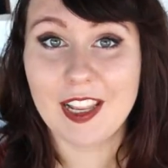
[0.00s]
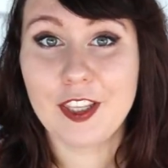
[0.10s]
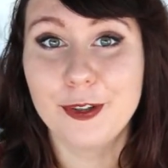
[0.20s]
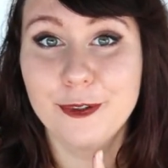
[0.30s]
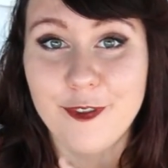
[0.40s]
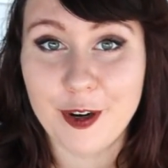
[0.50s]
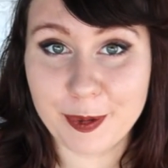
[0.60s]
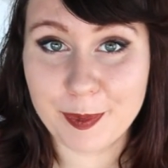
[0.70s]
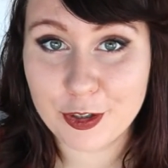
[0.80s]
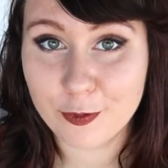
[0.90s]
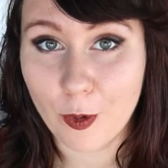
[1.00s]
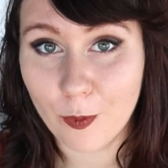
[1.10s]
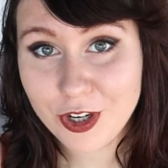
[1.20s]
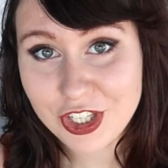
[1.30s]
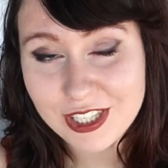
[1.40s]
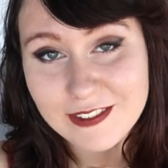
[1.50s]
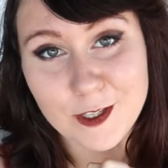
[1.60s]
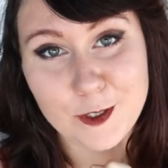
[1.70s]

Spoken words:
thank you very much for watching.